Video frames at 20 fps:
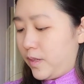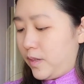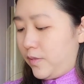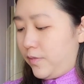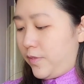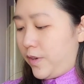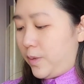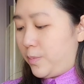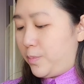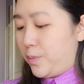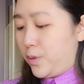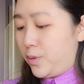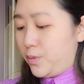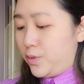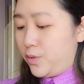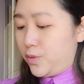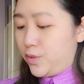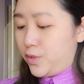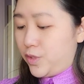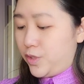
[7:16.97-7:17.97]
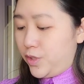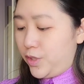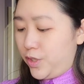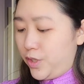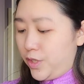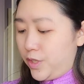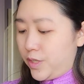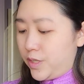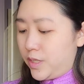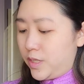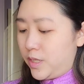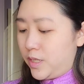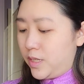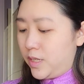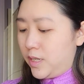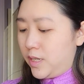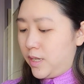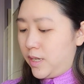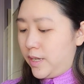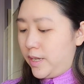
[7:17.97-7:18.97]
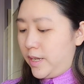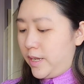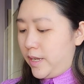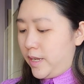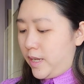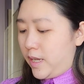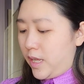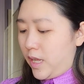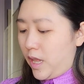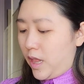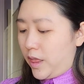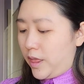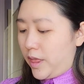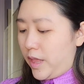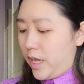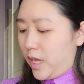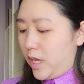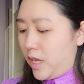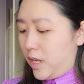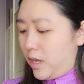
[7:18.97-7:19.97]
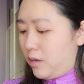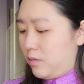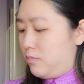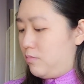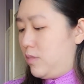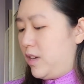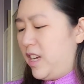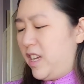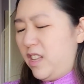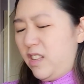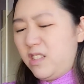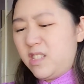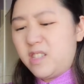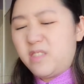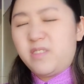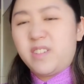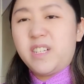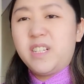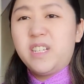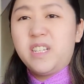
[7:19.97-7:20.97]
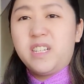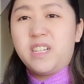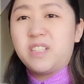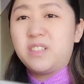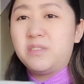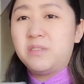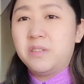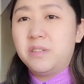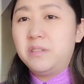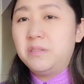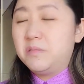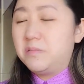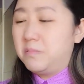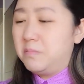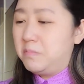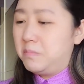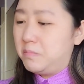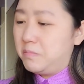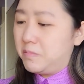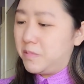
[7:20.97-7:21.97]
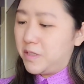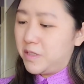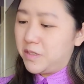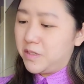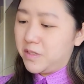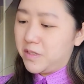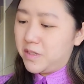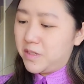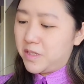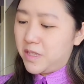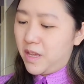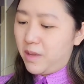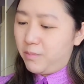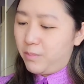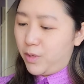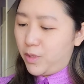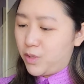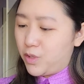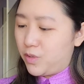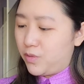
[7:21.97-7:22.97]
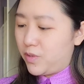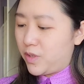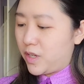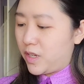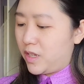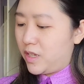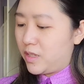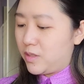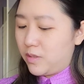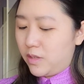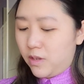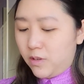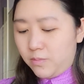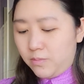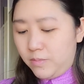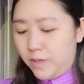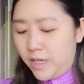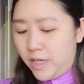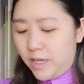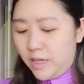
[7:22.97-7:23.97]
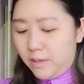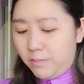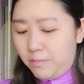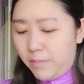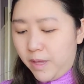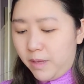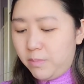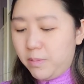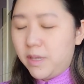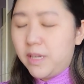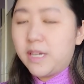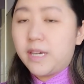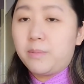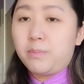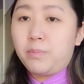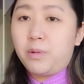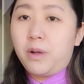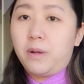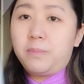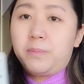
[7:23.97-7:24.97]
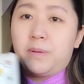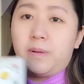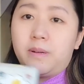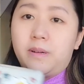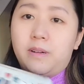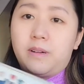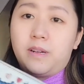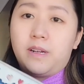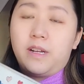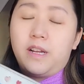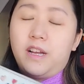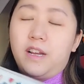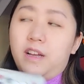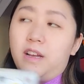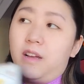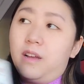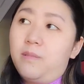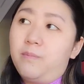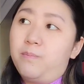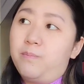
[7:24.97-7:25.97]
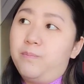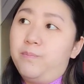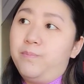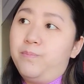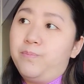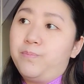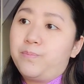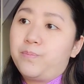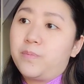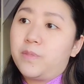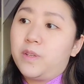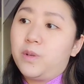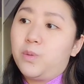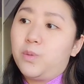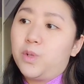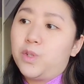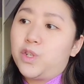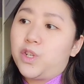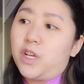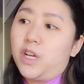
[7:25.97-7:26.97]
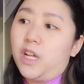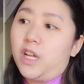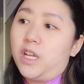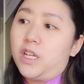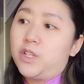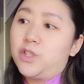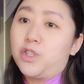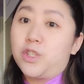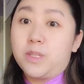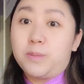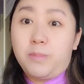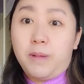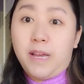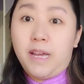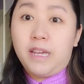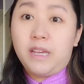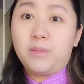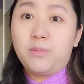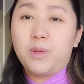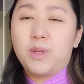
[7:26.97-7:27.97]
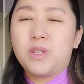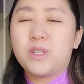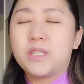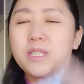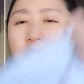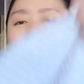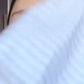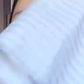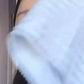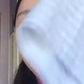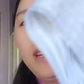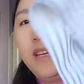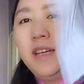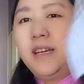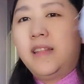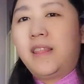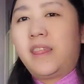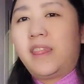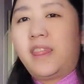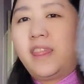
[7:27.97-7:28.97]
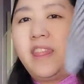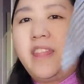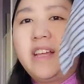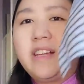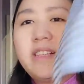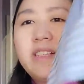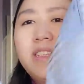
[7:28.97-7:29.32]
very prone to dirt. And then what else? Really, I don't know. There's there's not much of her cons. Oh, maybe like a proper um what you call it dust bag because this